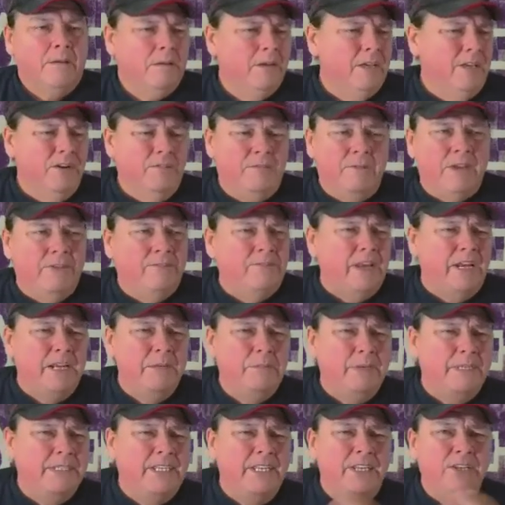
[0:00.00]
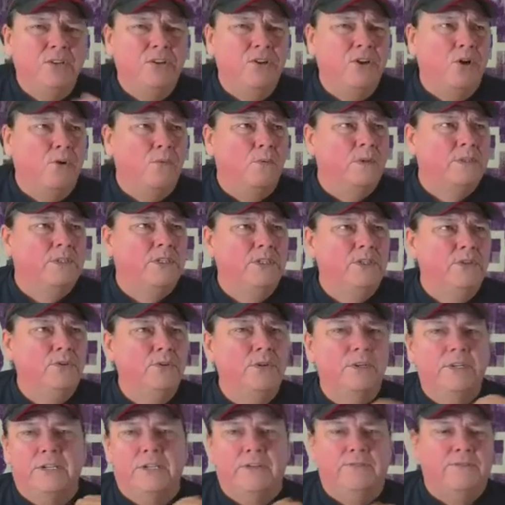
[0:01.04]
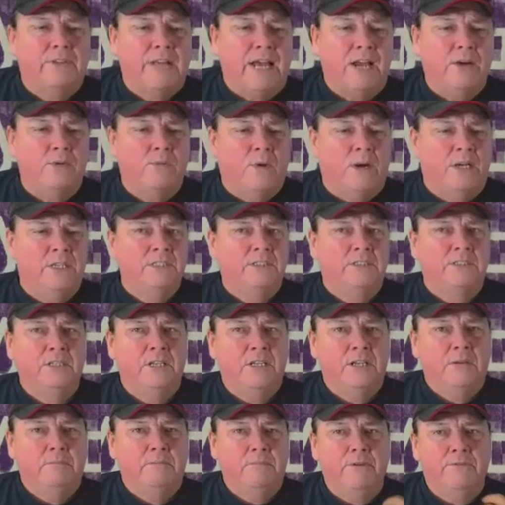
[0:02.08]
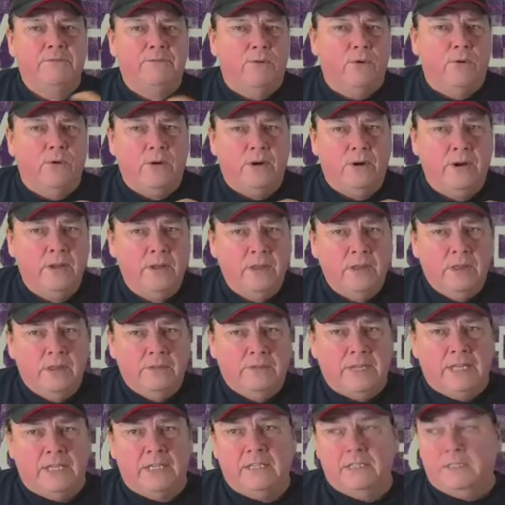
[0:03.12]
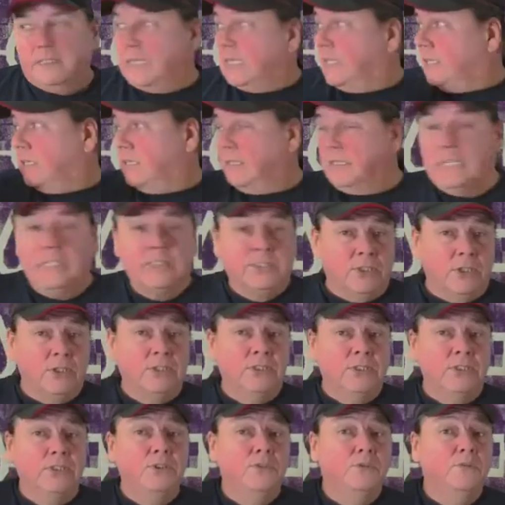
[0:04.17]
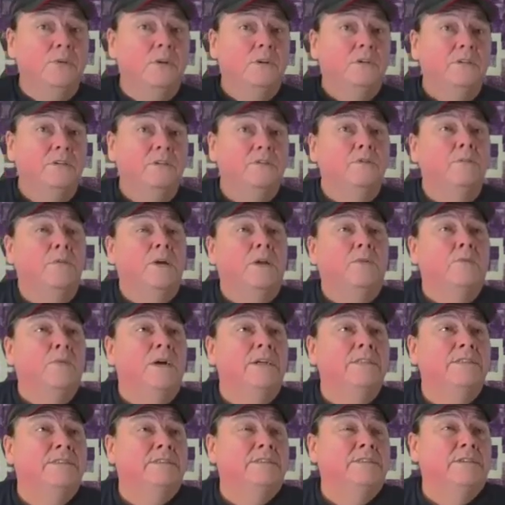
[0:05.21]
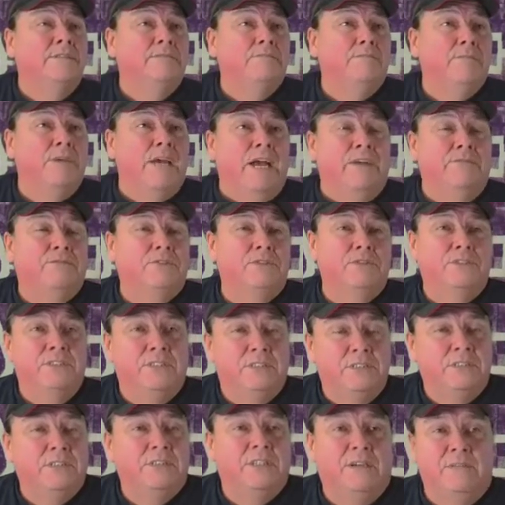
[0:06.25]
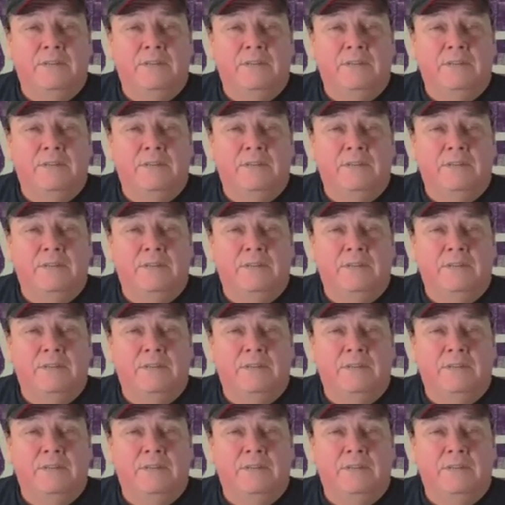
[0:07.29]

you know, if anybody didn't know what the unity flag was before, they they, they certainly knew knew what it was after the.